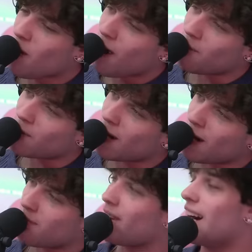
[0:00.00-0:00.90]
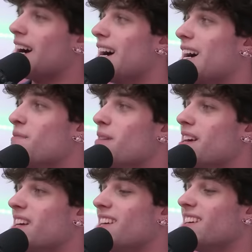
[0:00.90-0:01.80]
Womp, womp. You poop yourself. I
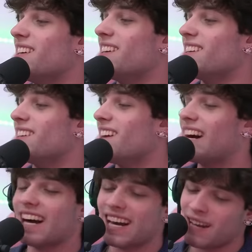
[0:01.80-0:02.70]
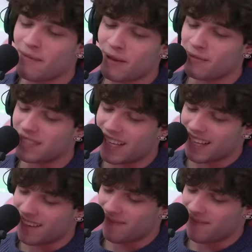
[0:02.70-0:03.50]
made. I made a mistake.